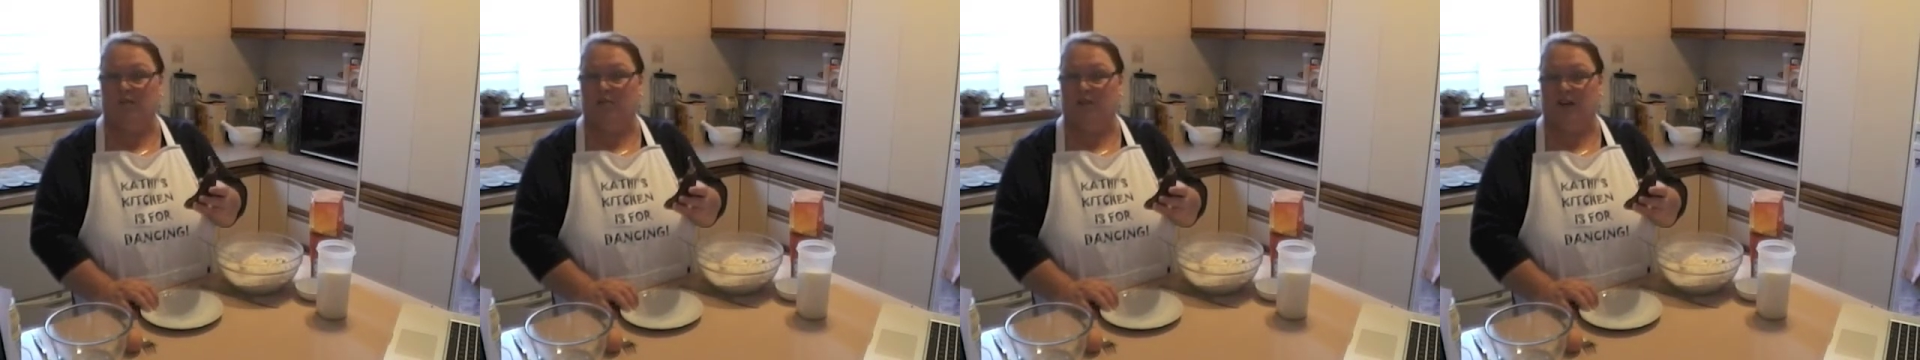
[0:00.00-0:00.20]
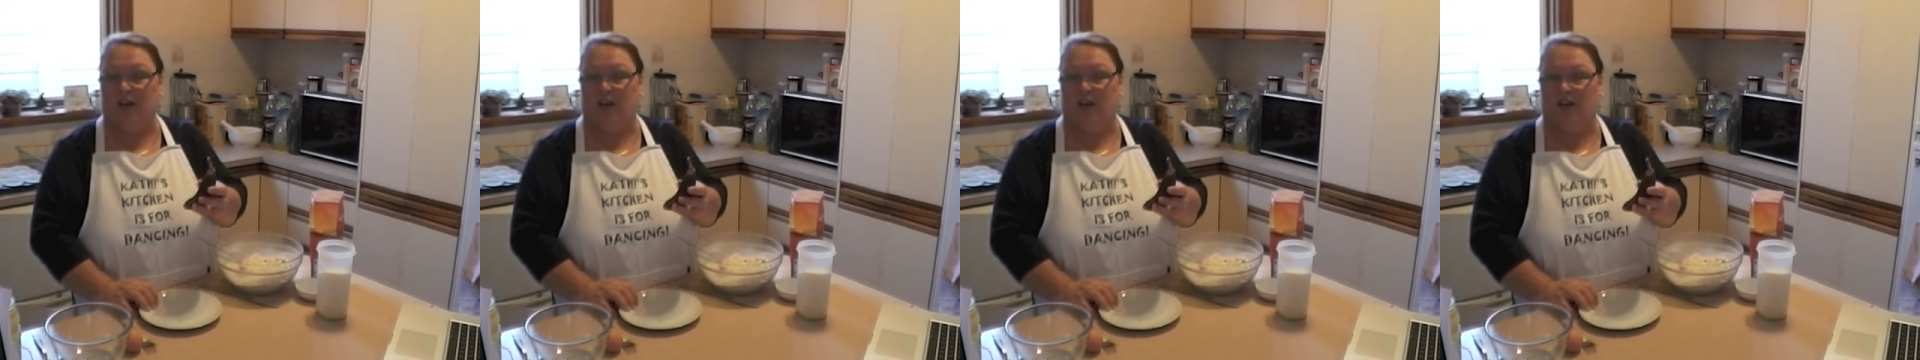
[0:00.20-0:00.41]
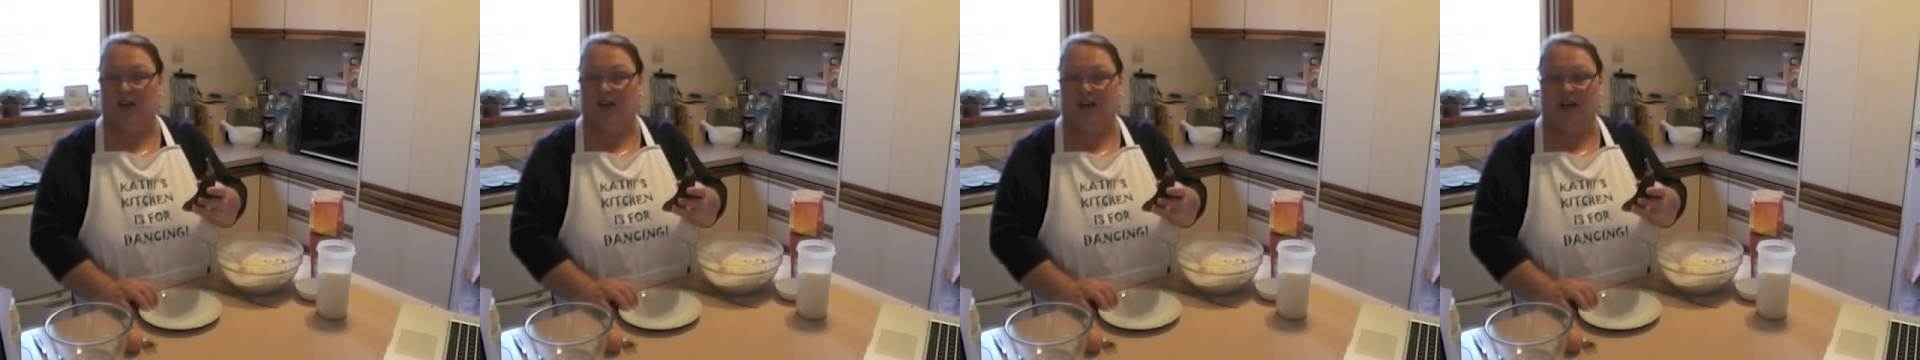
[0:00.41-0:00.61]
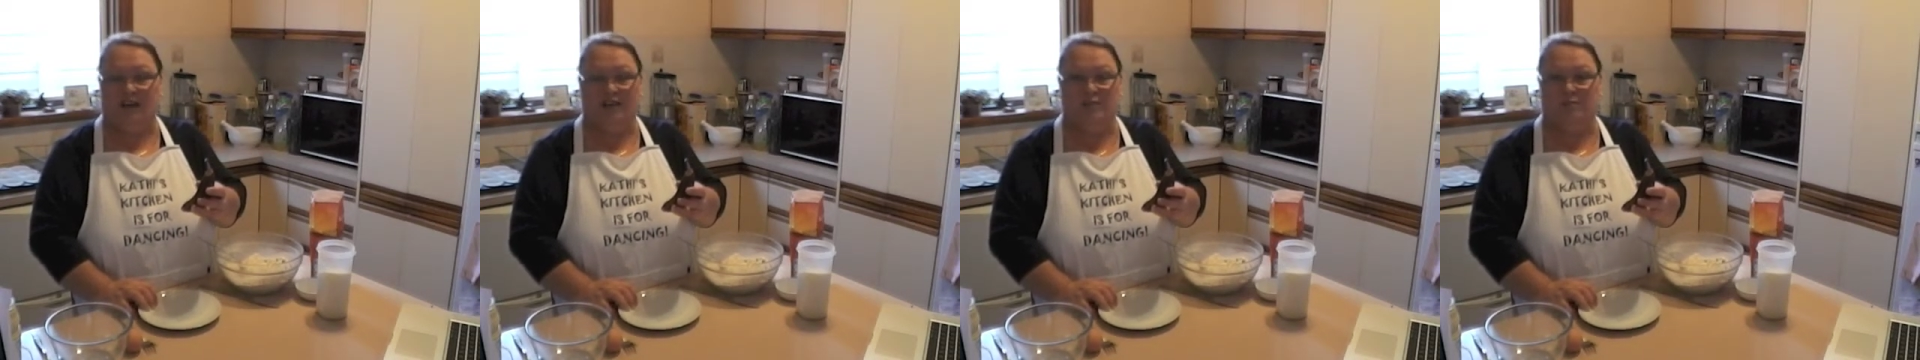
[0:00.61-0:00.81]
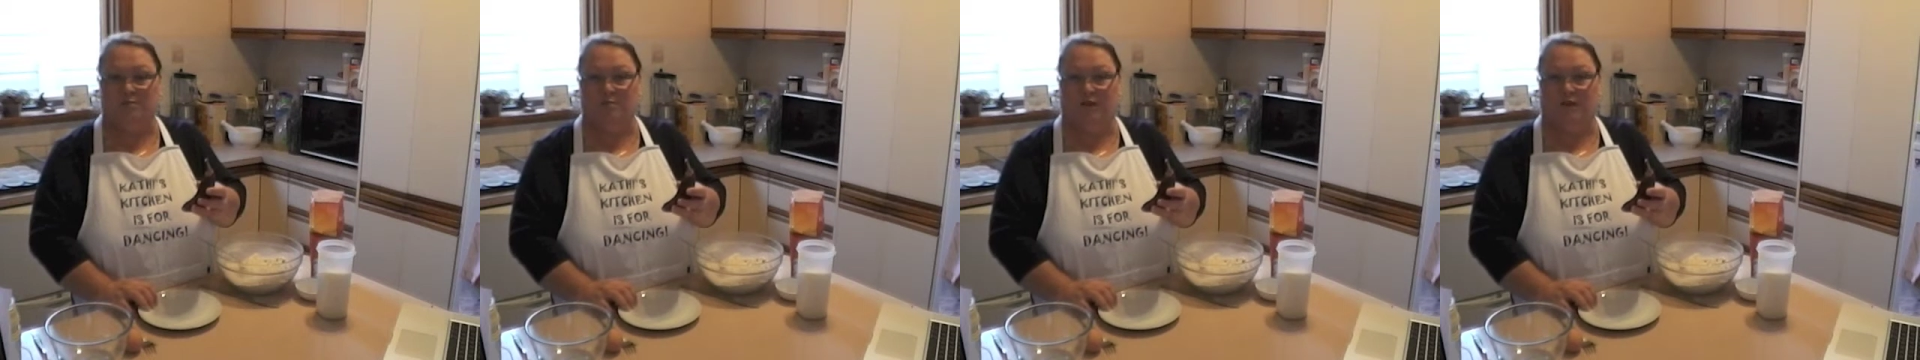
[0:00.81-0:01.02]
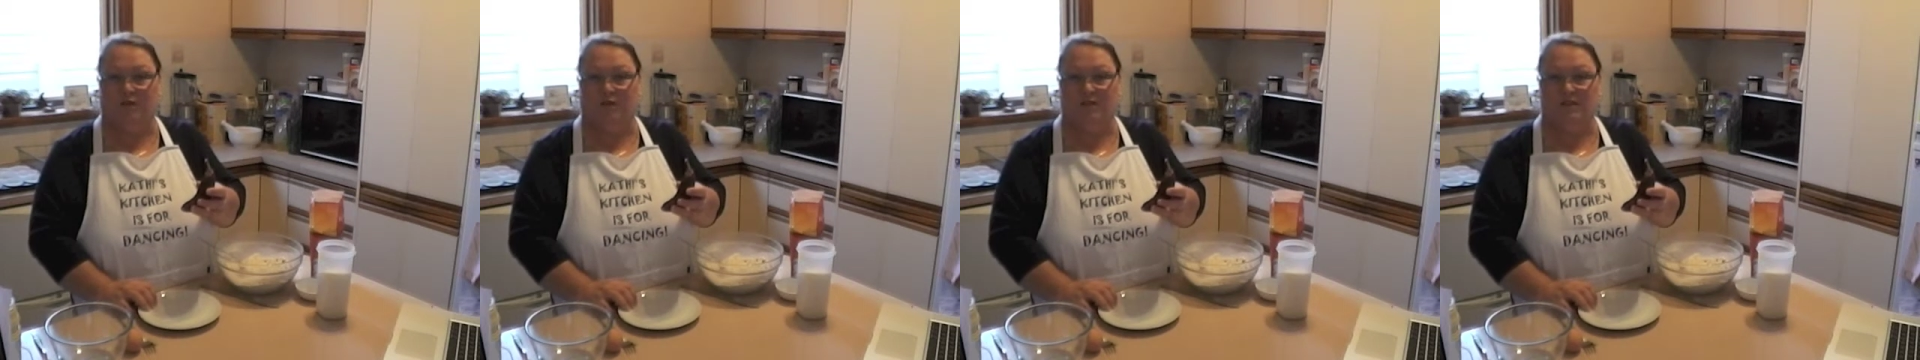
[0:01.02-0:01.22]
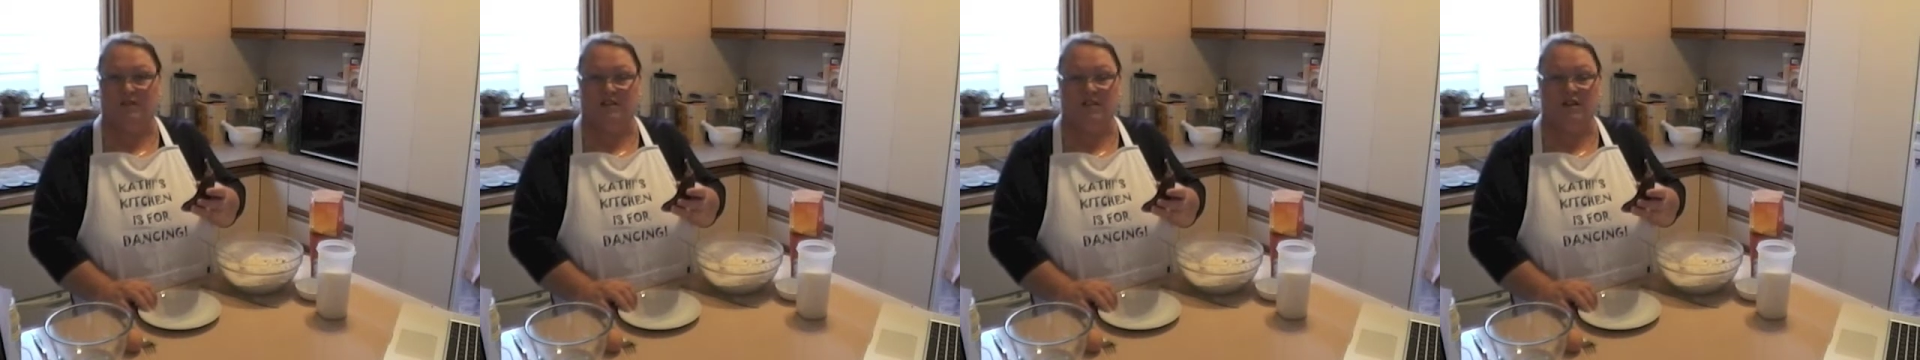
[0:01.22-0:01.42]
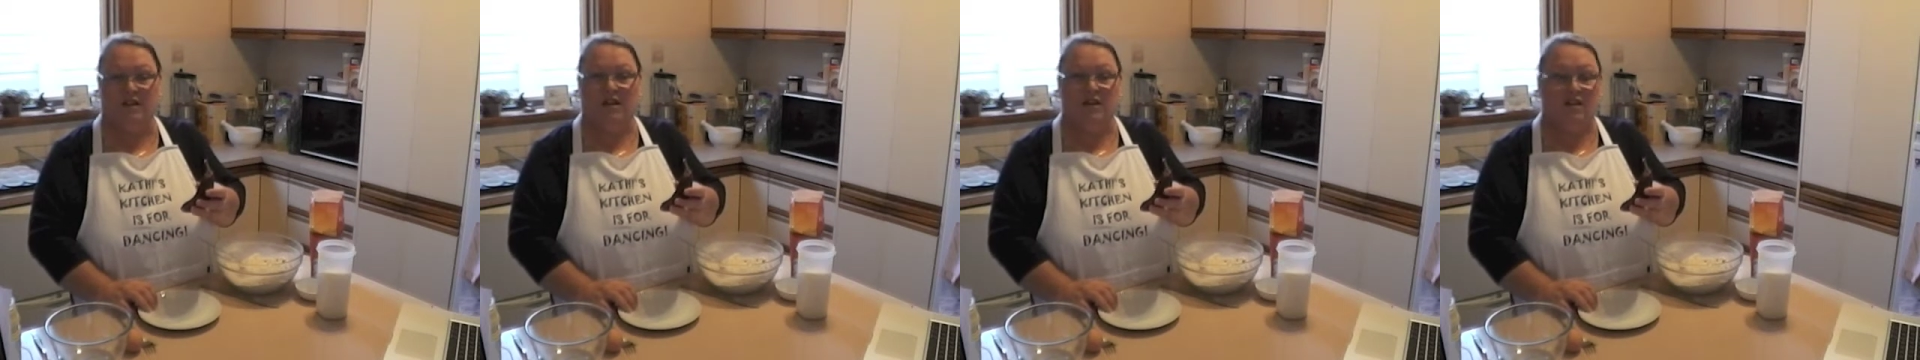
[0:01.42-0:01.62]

banana cakes and muffins.